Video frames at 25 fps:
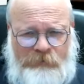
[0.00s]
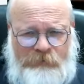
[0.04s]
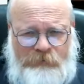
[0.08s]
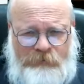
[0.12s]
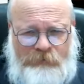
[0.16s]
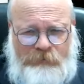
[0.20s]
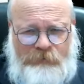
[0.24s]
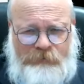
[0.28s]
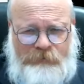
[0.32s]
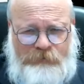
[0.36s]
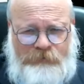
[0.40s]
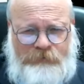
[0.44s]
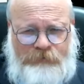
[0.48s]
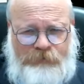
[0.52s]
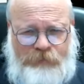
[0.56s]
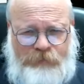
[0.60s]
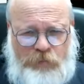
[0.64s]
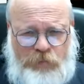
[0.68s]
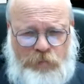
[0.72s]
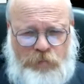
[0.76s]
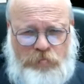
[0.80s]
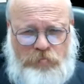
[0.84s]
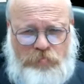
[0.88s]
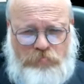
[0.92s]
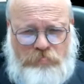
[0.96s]

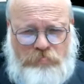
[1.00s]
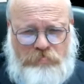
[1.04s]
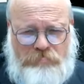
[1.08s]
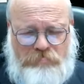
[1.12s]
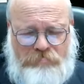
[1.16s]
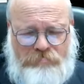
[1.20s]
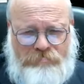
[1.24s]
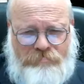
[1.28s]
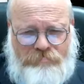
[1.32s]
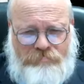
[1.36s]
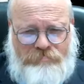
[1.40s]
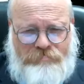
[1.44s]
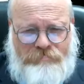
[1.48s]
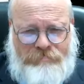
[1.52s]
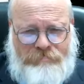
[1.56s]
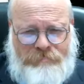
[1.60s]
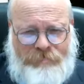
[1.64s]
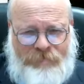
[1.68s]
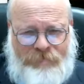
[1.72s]
Nothing is said.